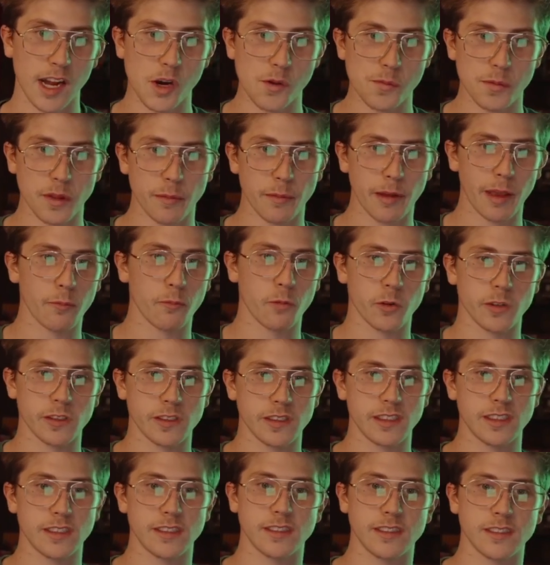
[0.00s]
I hope they make more
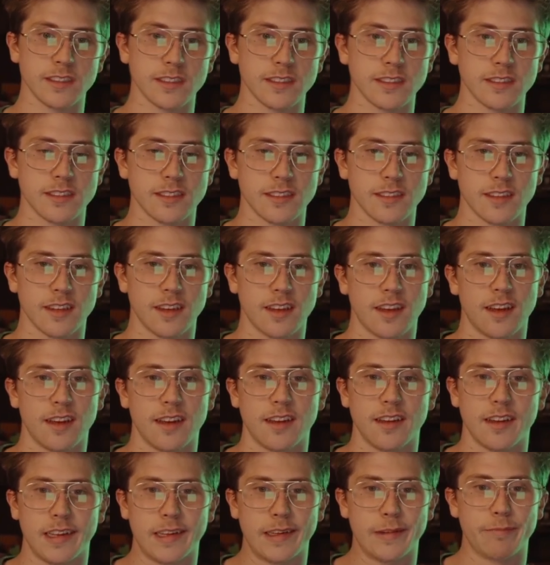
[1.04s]
seasons,
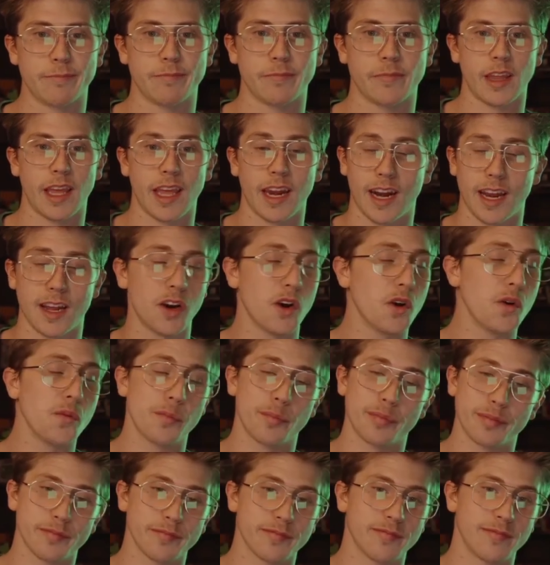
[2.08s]
um, and I
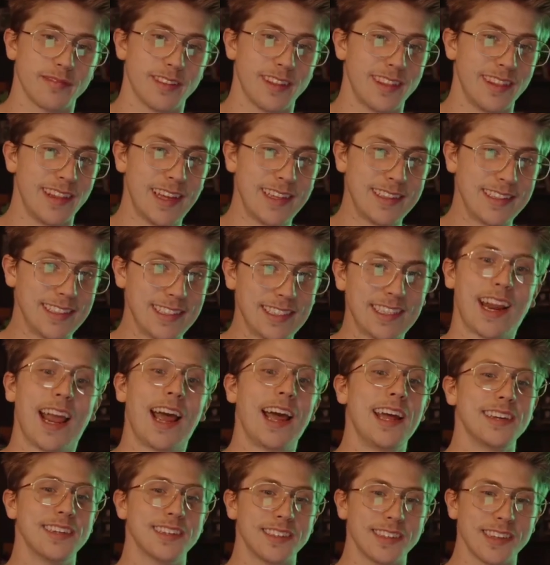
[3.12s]
hope that this
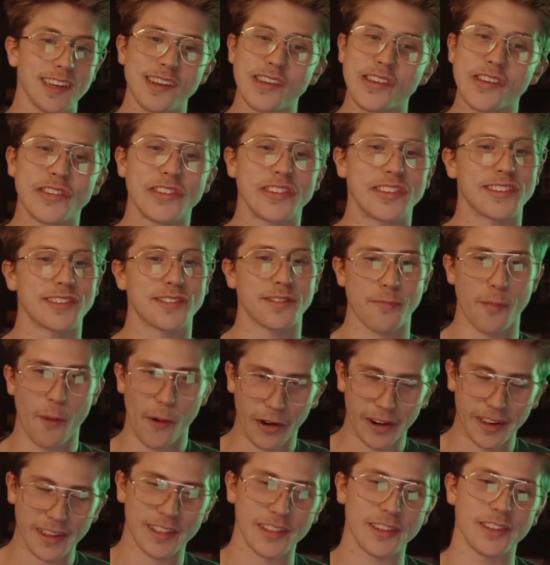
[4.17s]
kind of does
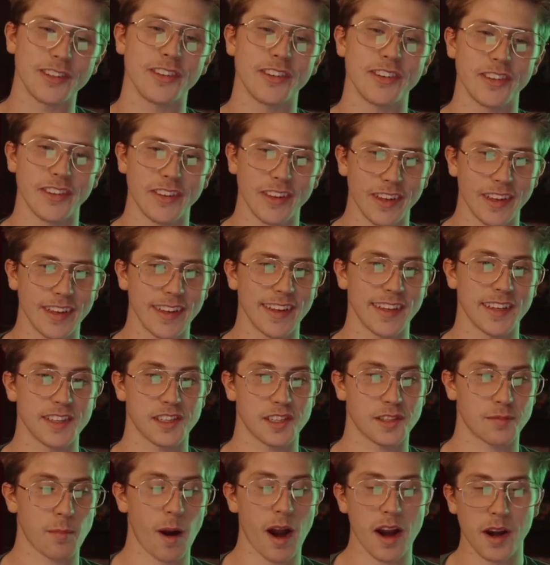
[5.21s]
spark the
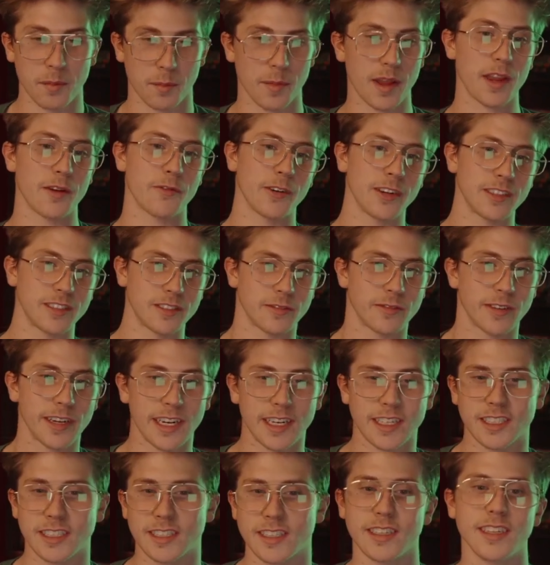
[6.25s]
Spider-Man
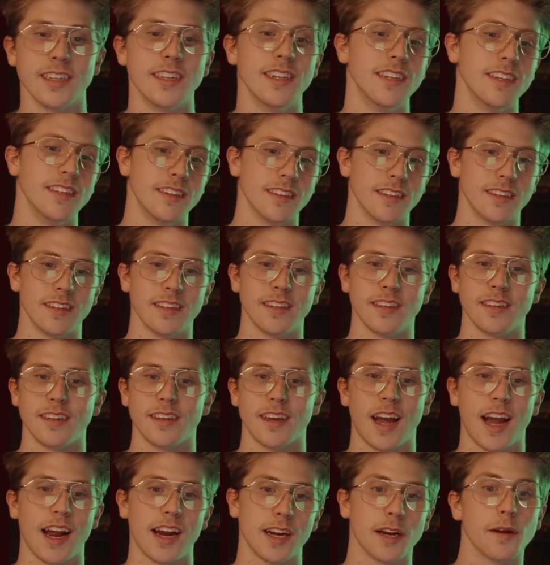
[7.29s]
Resurrection,
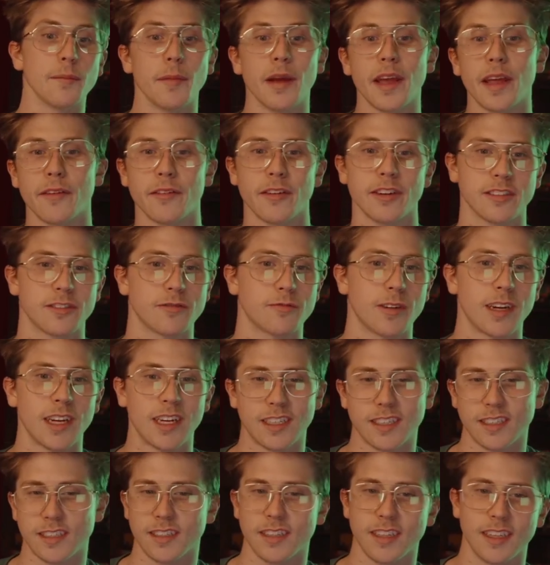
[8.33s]
the Iron Man
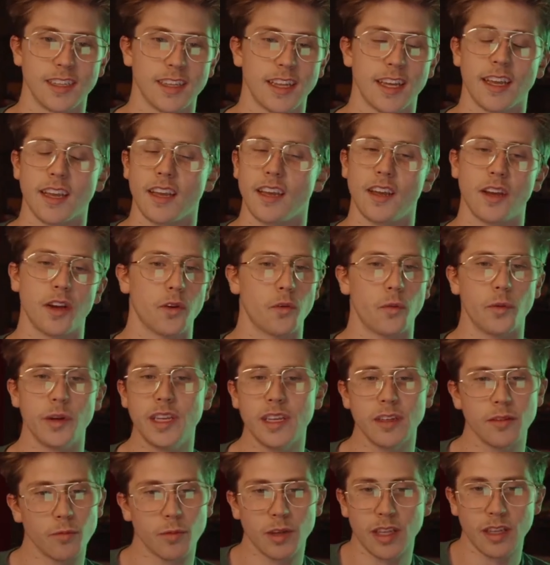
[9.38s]
Resurrection. Like we
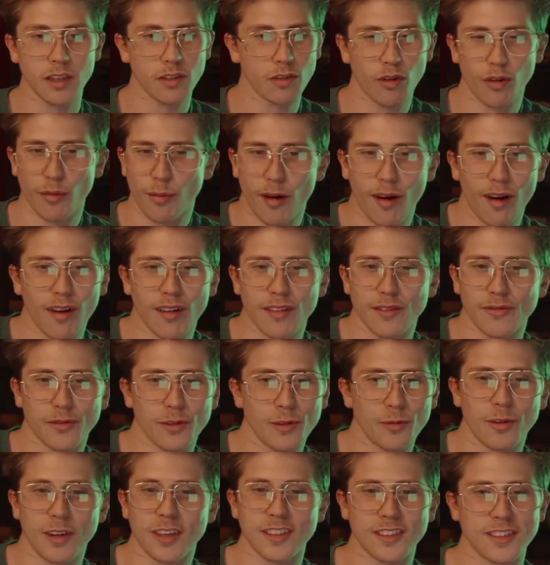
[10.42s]
can we can do a all if
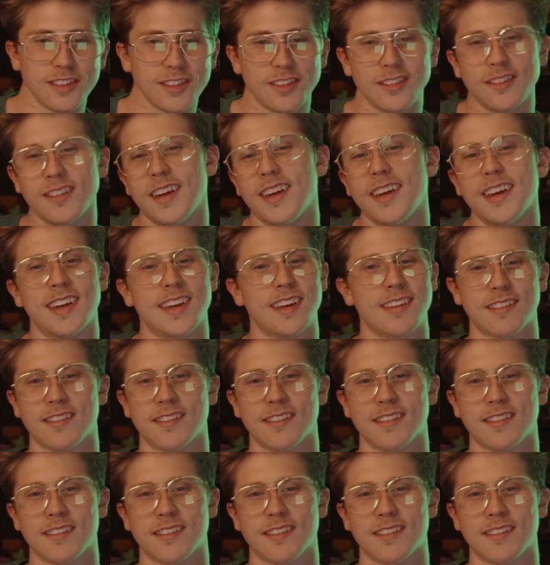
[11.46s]
we want to. Yeah. Hey.